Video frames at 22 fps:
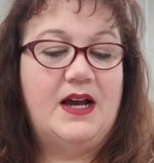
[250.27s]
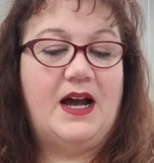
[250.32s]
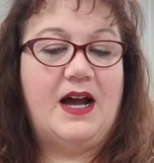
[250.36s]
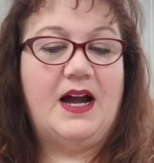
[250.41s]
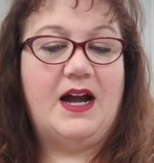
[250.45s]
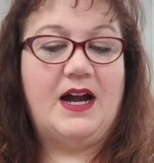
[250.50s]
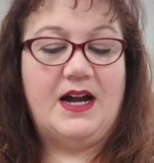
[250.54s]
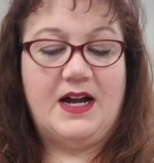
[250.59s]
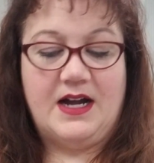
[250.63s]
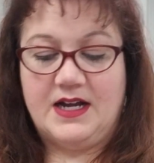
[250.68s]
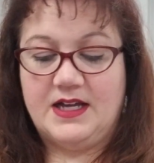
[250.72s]

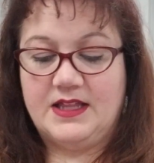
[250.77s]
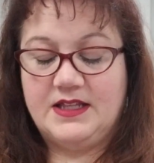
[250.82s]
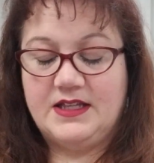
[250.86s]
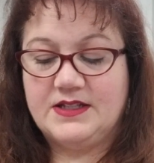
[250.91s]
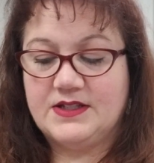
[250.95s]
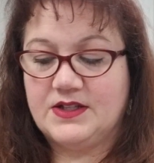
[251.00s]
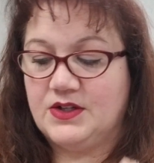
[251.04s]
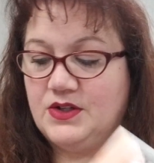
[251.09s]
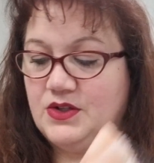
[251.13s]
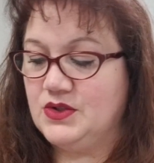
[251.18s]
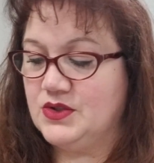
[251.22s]
Uh, these
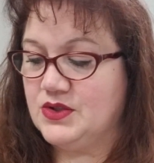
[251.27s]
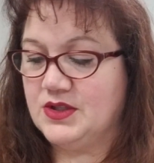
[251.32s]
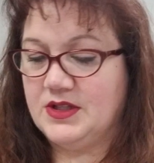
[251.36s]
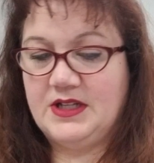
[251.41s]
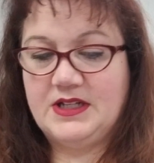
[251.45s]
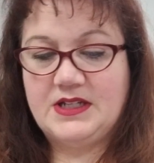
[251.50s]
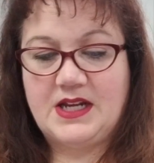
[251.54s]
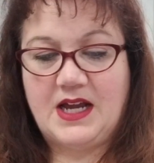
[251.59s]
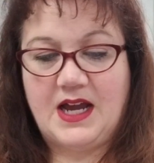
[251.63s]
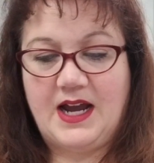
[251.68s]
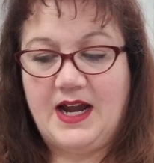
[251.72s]
are
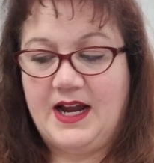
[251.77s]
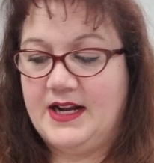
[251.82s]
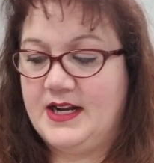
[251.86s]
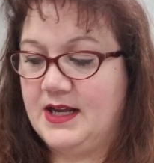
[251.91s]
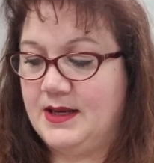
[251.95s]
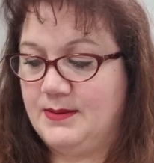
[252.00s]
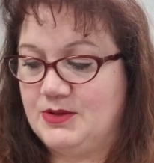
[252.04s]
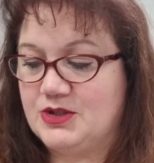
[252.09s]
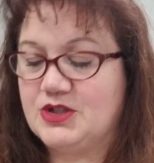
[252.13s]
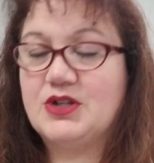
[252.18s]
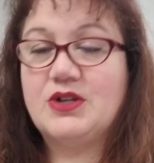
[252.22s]
usually tied,
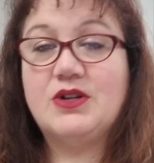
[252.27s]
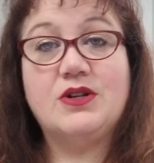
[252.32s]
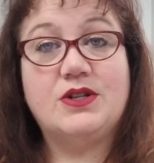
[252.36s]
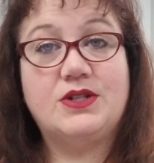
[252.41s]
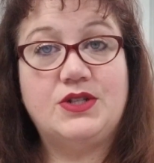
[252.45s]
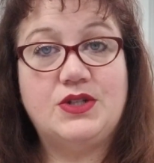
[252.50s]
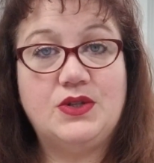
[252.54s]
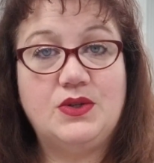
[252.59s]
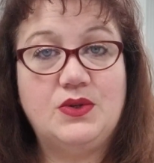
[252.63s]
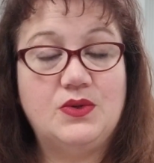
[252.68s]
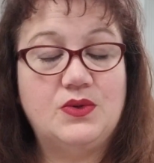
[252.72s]
I'm sure,
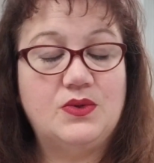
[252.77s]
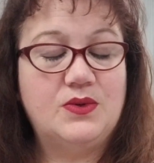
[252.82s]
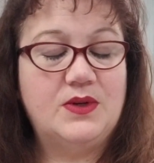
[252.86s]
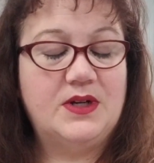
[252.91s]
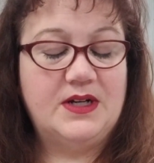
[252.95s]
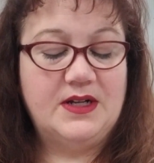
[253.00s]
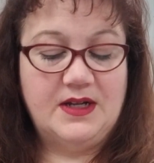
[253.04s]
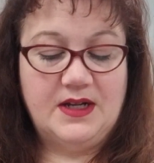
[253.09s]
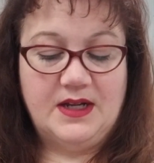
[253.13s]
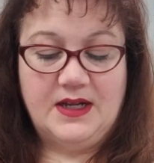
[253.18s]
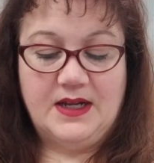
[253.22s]
to
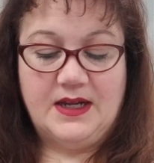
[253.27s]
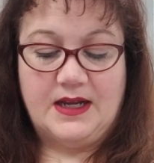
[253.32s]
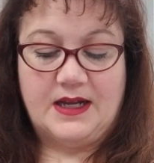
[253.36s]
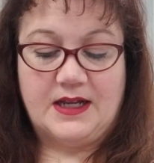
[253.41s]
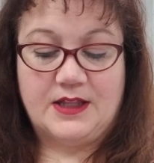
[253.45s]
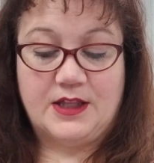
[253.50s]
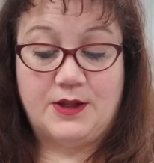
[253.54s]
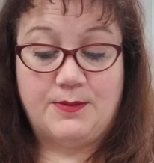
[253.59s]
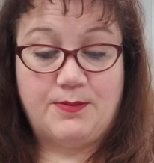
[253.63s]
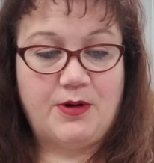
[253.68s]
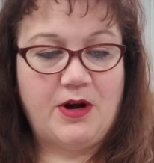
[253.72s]

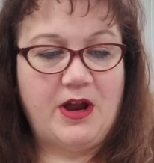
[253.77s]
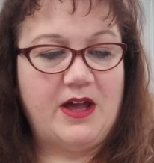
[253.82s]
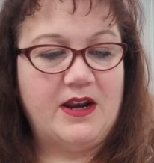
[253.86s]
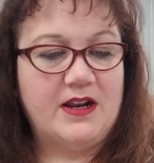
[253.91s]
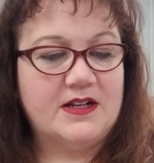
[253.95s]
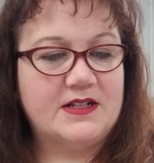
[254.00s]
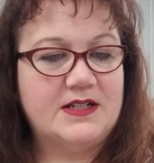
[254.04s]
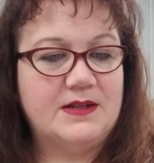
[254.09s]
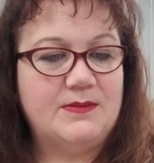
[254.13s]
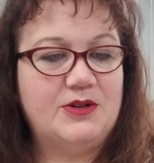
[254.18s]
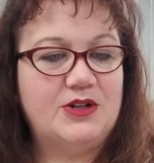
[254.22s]
the
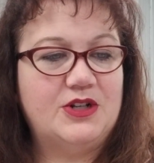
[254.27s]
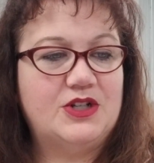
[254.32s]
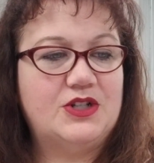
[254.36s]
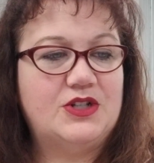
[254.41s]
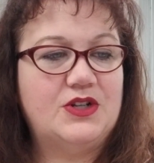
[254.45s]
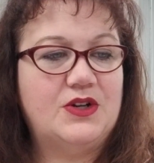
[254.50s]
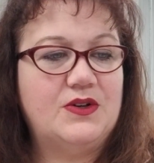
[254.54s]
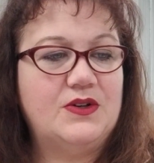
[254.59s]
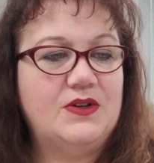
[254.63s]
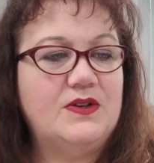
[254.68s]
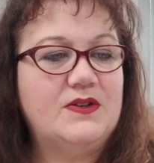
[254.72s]
products I'm going to
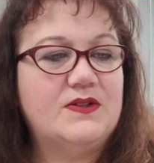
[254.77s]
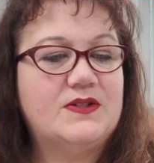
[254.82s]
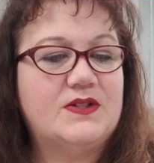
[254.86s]
show you.